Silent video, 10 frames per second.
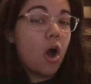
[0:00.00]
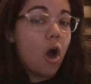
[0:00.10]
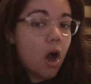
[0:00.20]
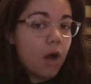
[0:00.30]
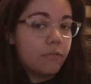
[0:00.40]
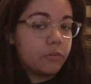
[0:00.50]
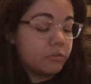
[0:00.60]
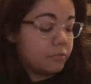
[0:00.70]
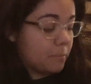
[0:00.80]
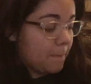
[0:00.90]

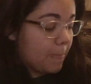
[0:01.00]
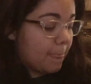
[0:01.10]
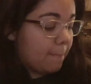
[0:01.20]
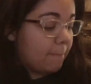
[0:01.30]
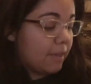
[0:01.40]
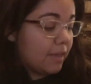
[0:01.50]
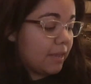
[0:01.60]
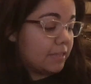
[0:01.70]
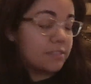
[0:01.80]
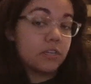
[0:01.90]
awful.
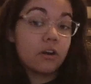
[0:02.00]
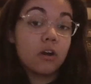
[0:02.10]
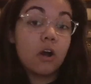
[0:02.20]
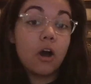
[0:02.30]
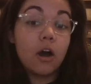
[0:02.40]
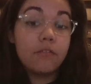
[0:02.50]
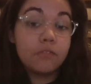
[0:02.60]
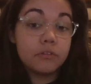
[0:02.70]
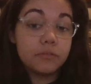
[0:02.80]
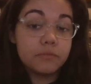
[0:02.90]
Ants are
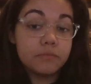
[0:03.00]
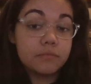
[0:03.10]
awful.